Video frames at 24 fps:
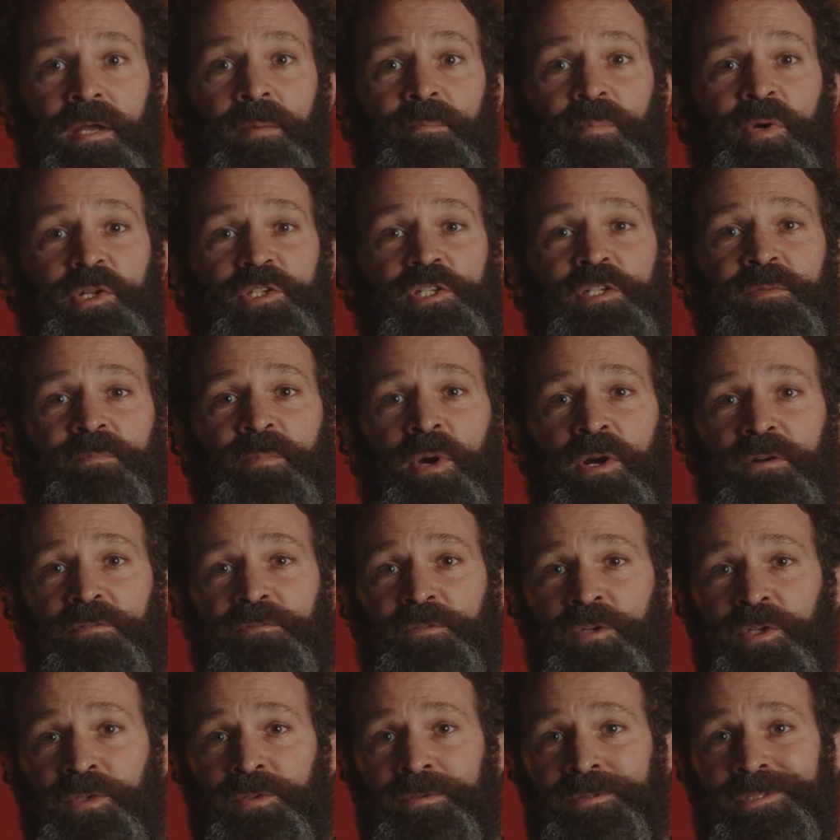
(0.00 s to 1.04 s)
But
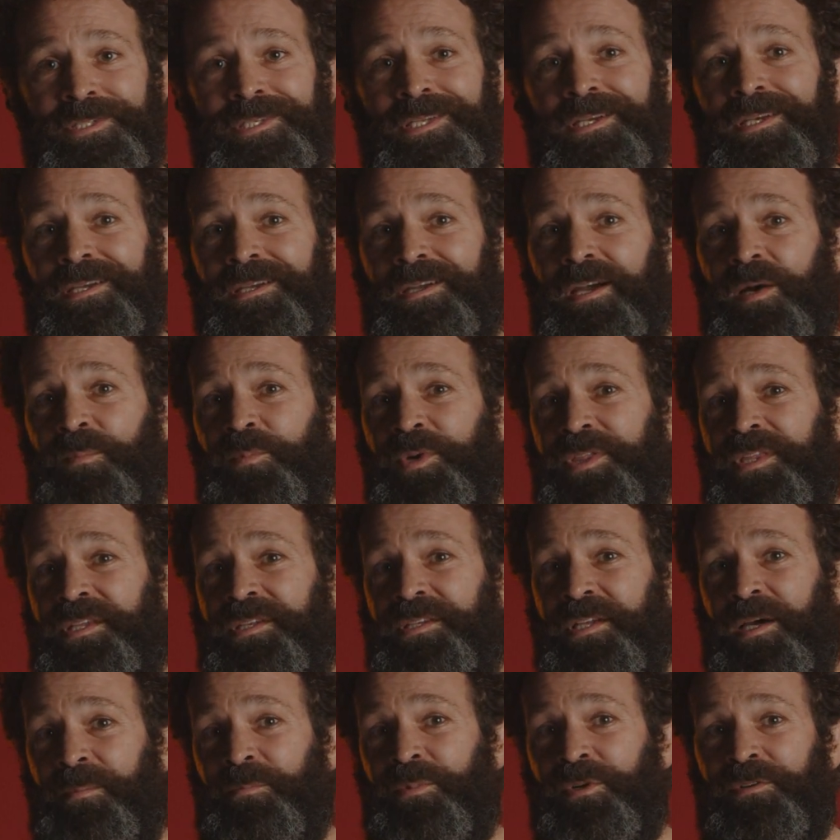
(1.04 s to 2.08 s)
smartphones come with a
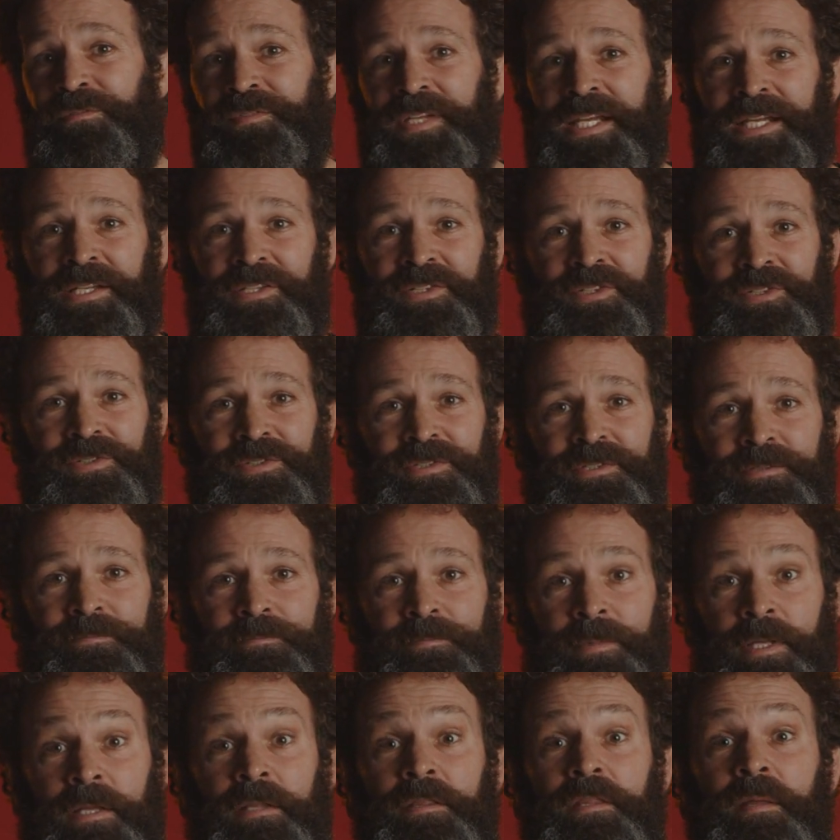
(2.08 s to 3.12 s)
number of dangers,
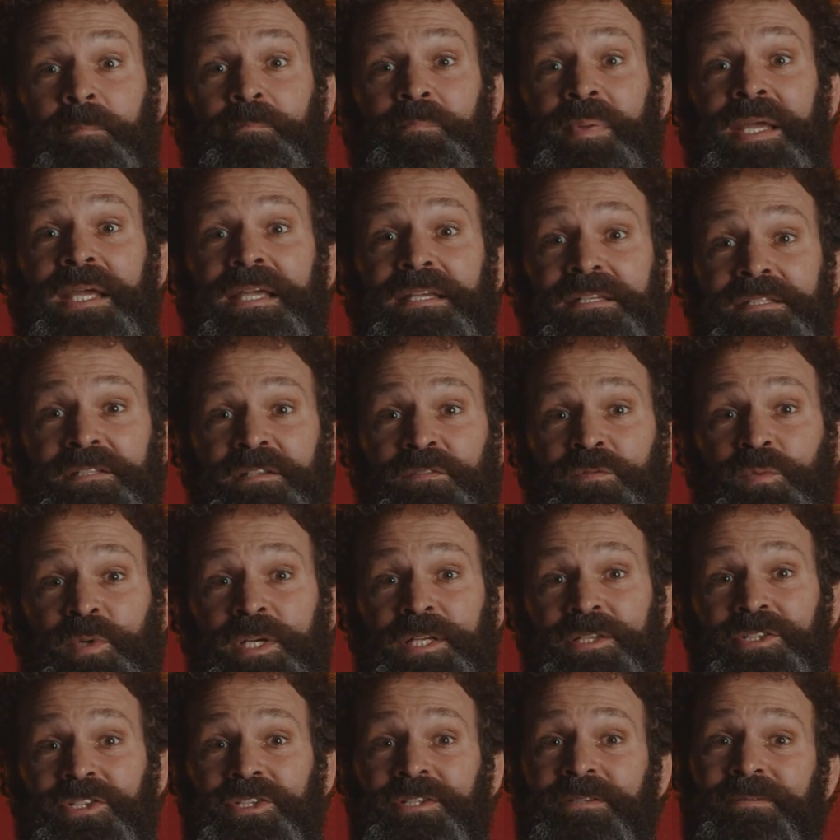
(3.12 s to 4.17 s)
the biggest of
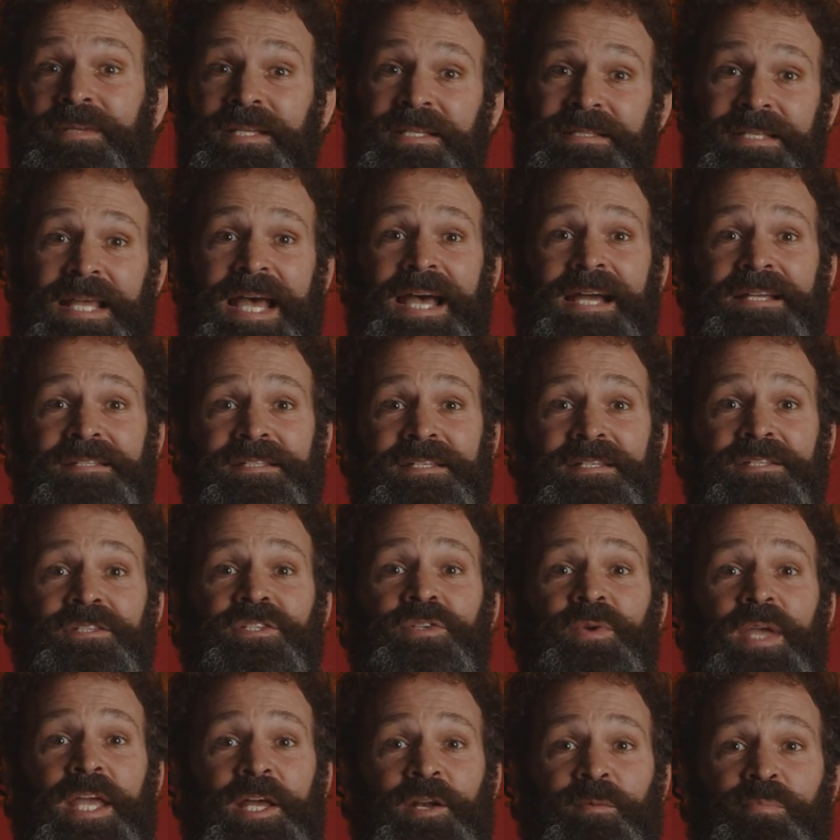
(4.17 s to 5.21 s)
which is access
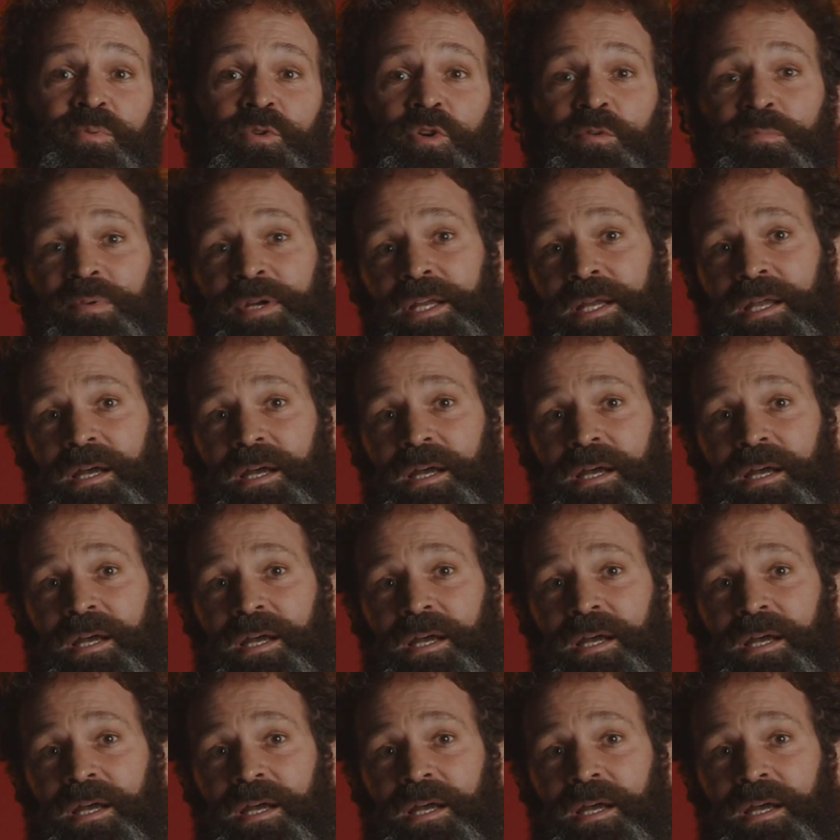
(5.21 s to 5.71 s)
to inappropriate